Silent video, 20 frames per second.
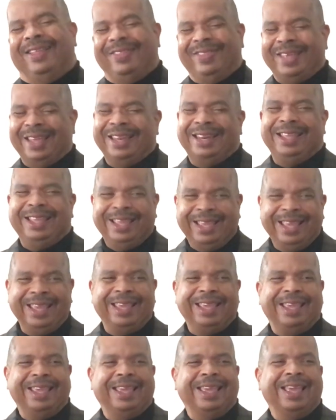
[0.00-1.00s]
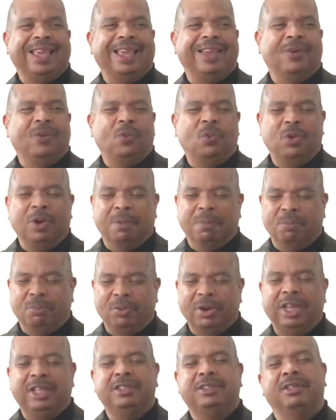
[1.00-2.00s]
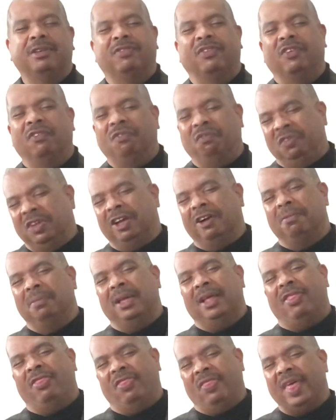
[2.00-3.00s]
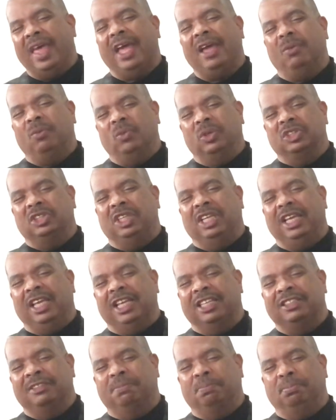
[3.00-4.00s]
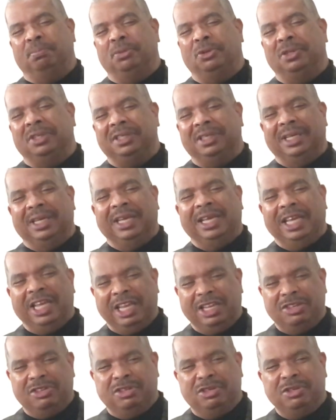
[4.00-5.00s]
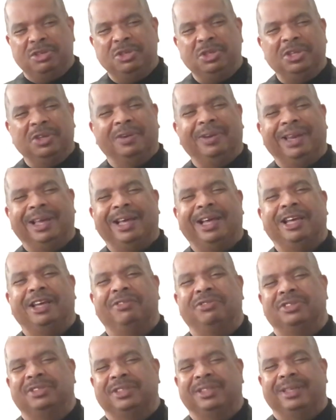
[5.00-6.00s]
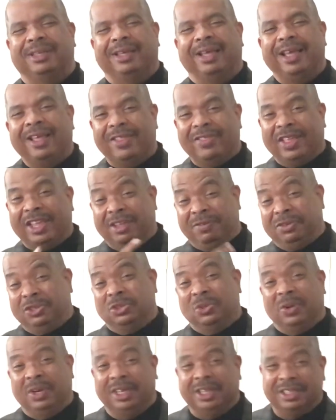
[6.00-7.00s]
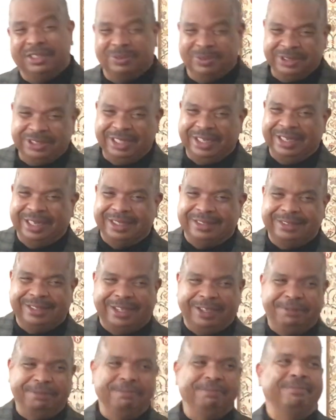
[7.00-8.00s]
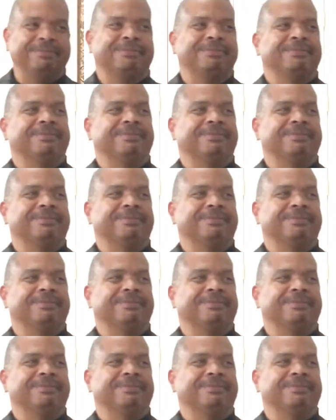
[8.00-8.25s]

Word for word: that he will bring to fulfillment that which he has put into your lives. Thank you for joining us. We'll see you next time.